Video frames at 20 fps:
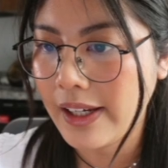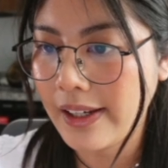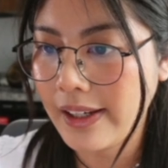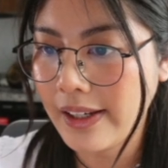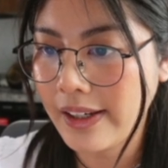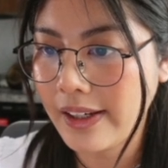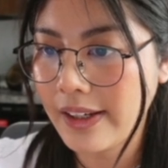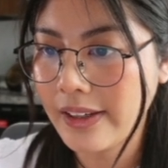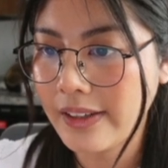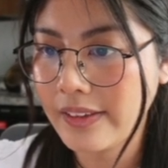
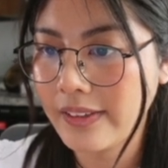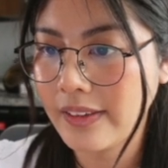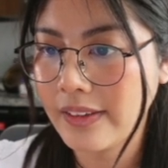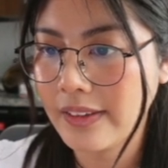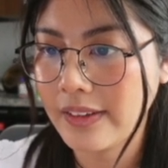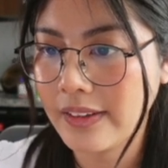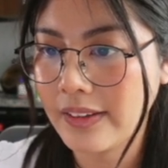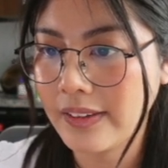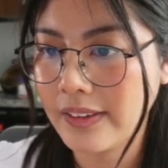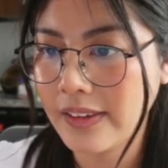and
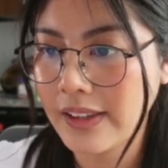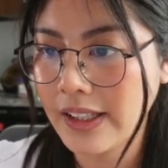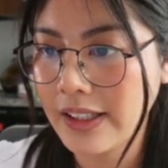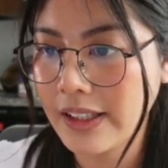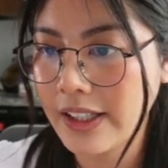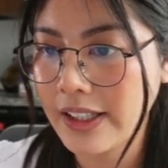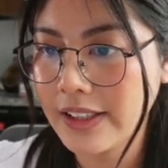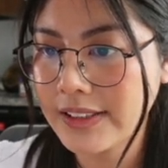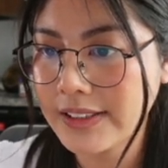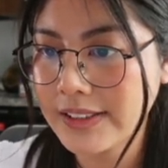then
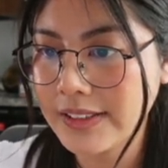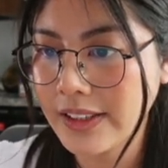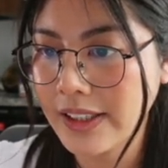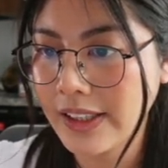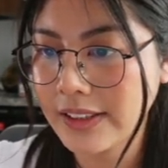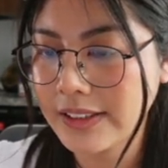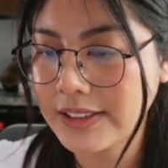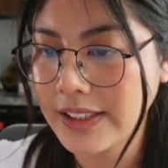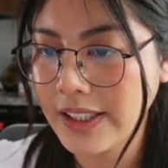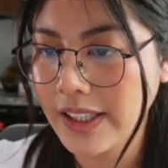I
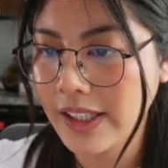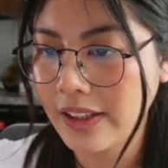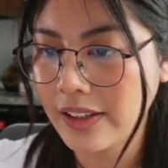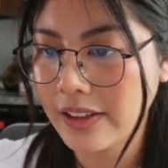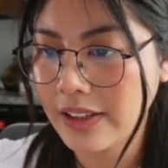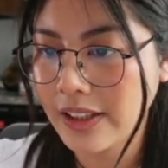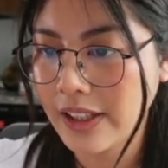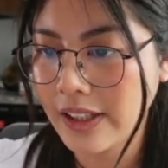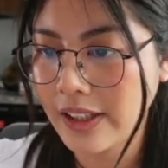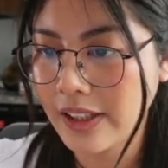select date
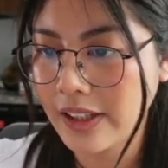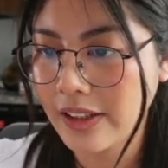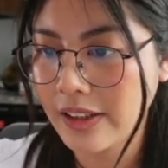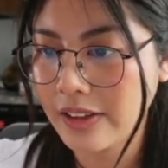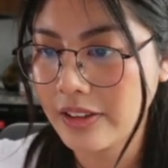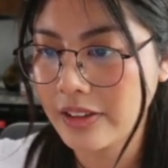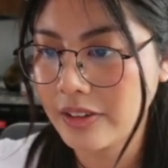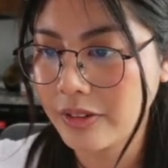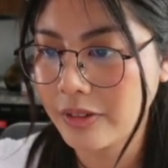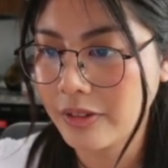
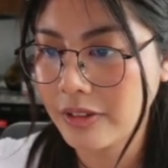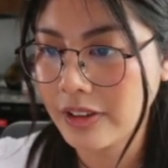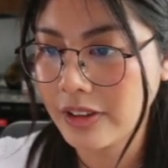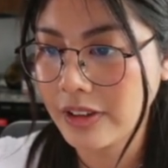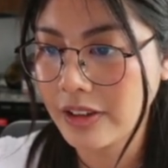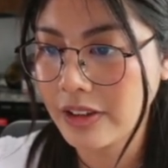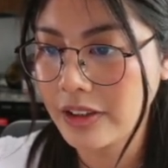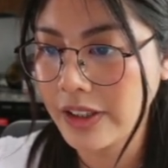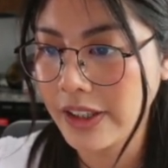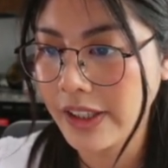and
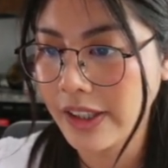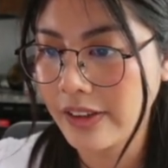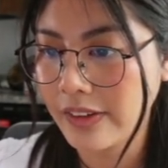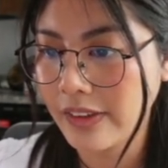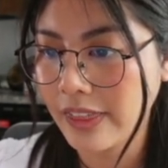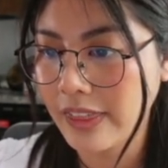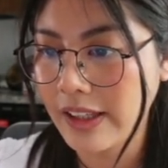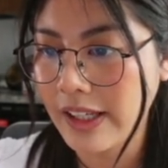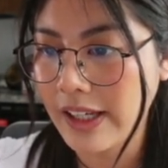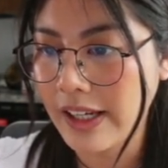click
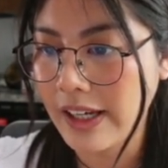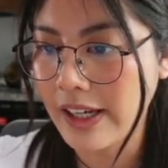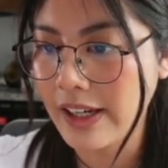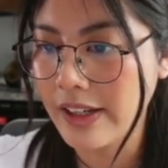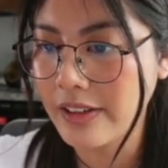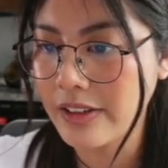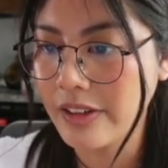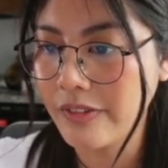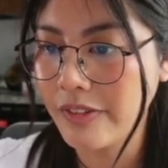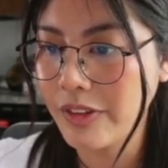the
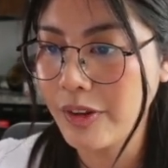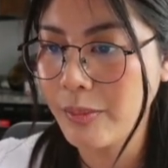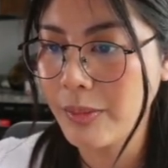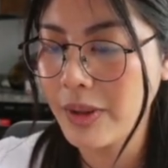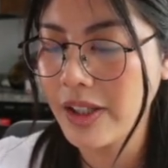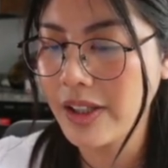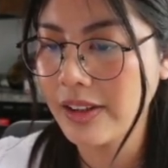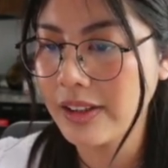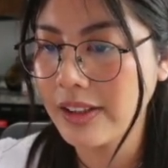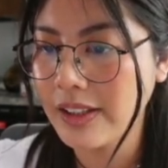end of the
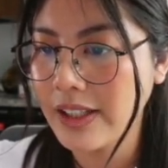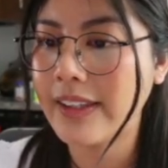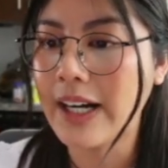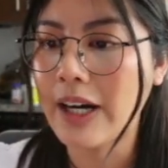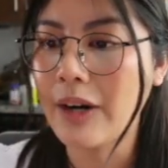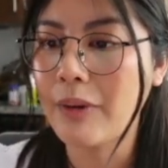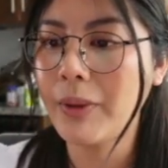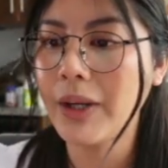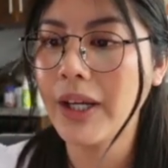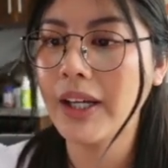month.
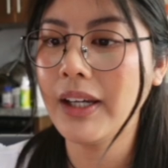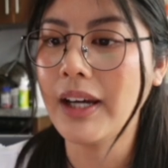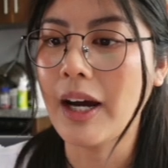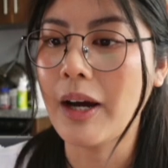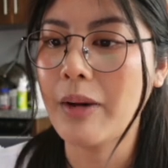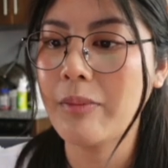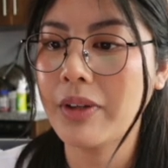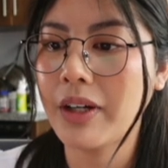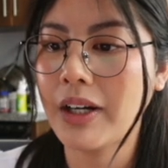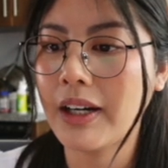That way
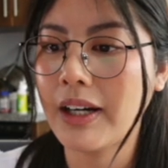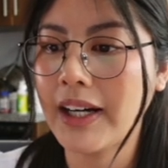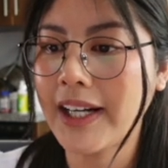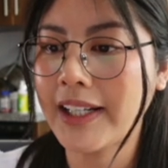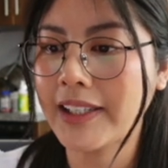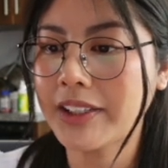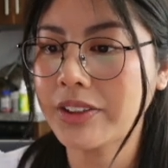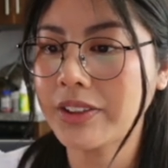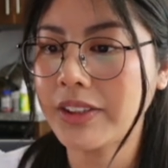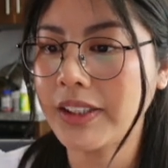I'm not
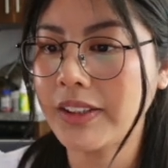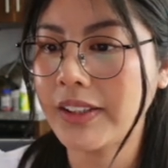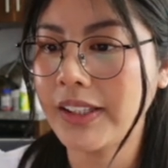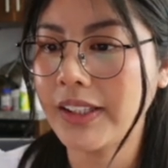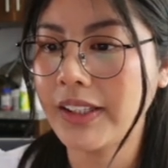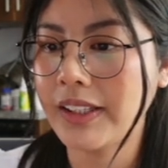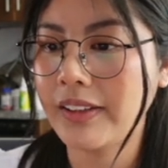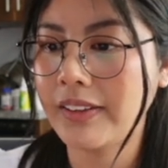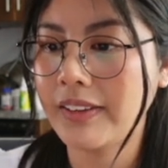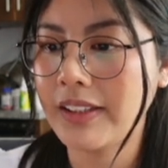actually
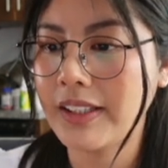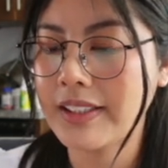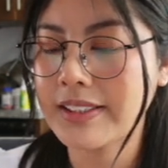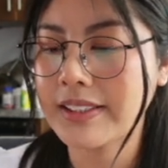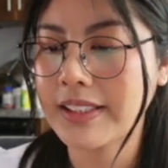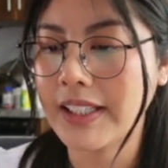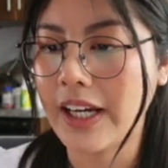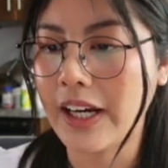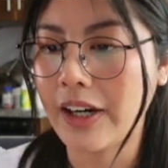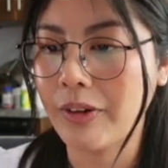clicking these
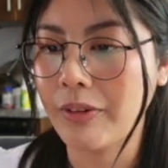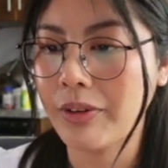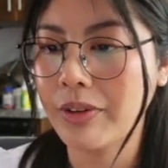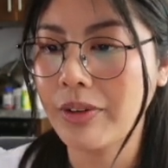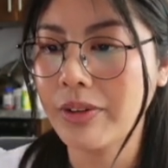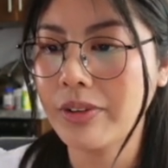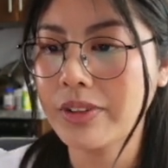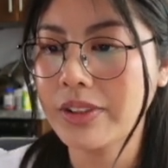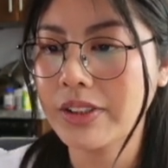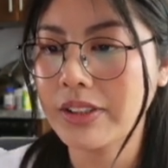
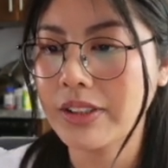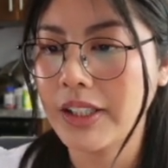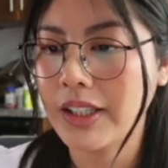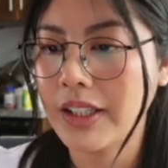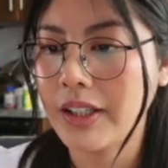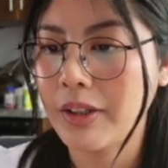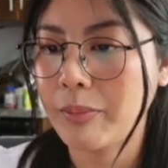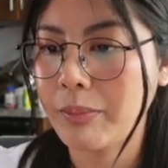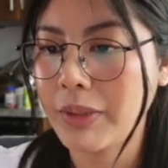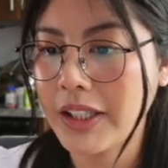arrows
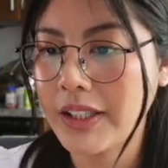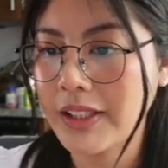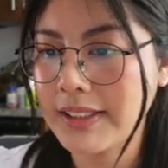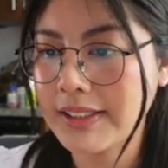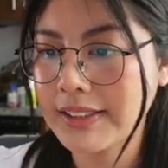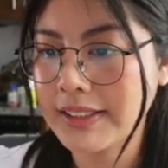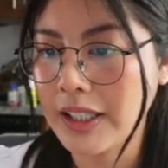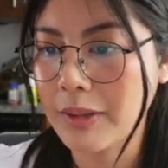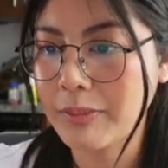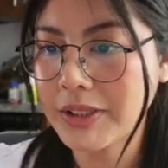
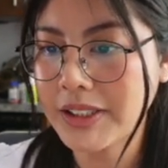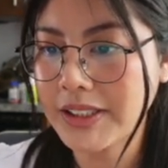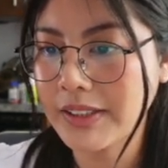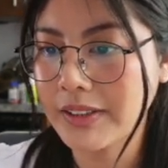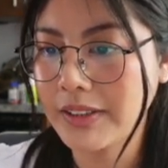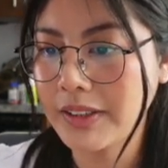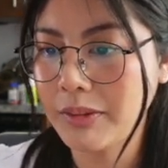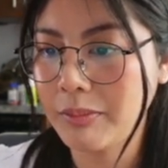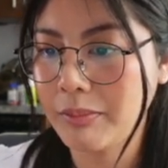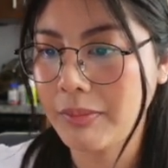because I'm
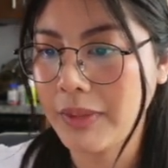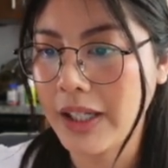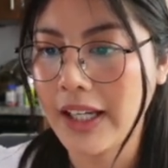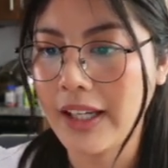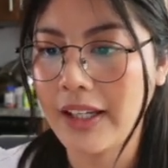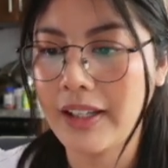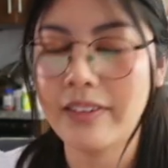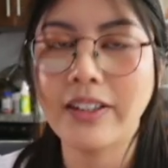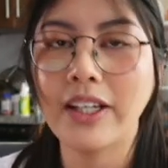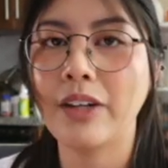still in
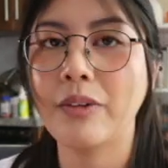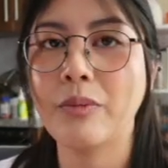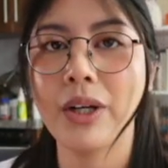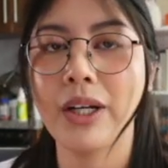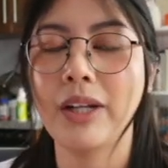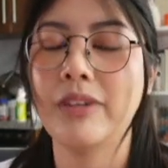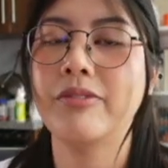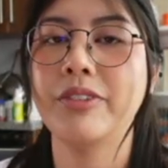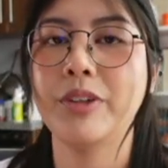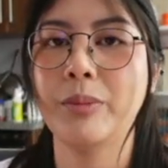May. Like when
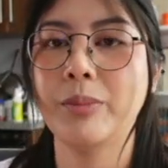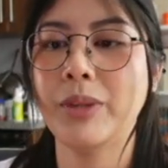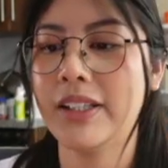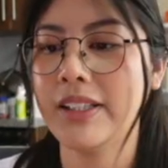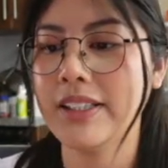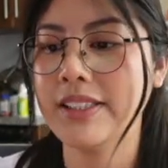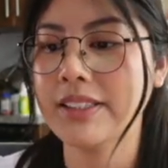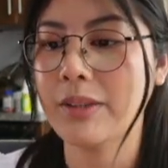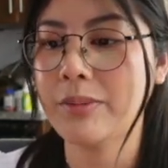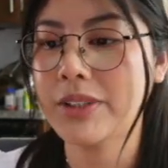I'm filming
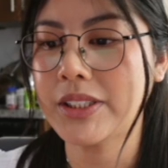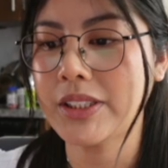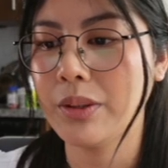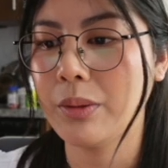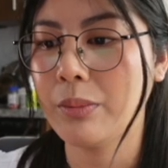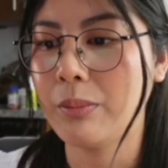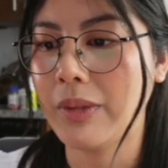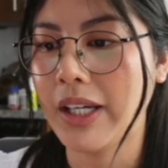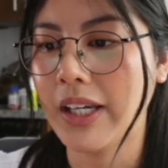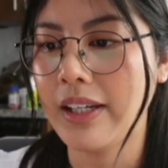this, I'm still
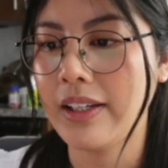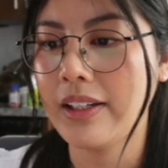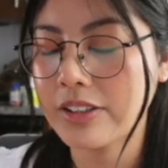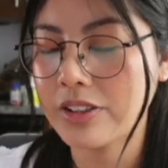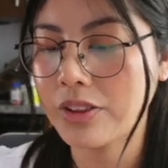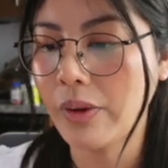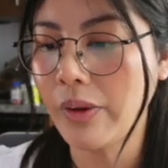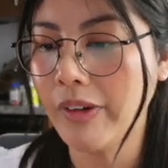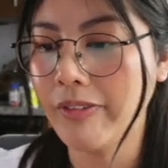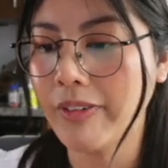in May.
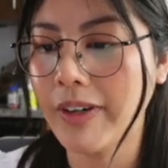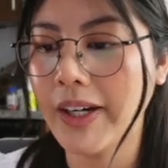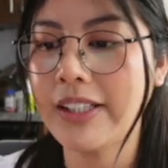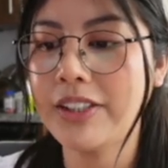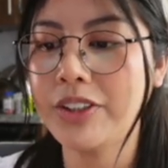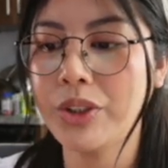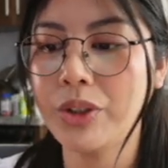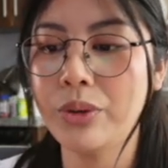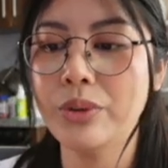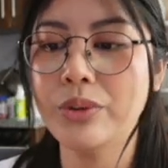So if I
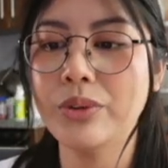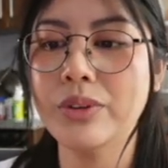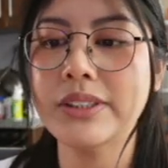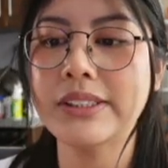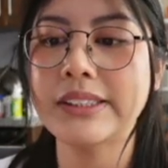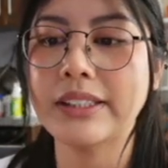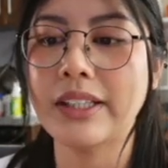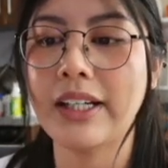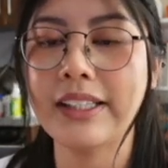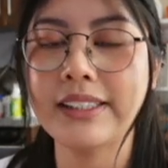
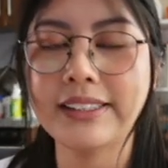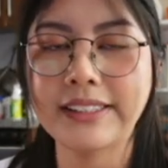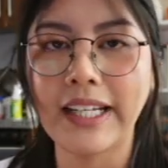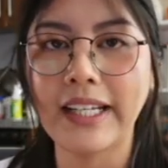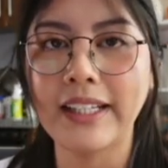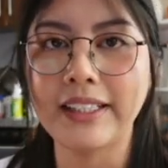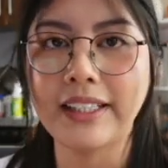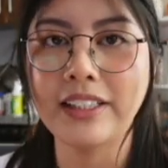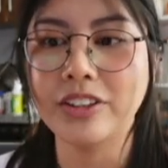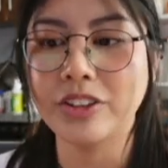choose a
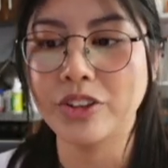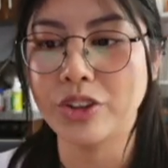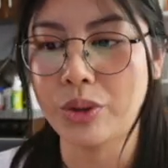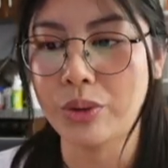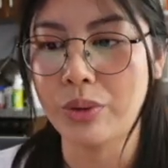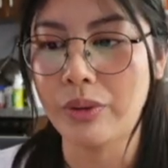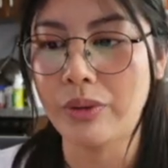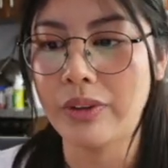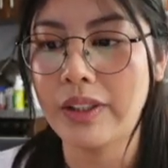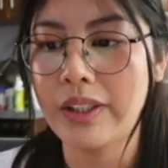date in
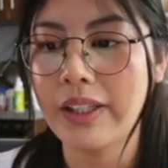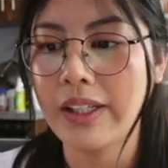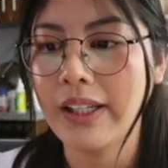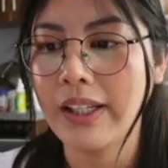June,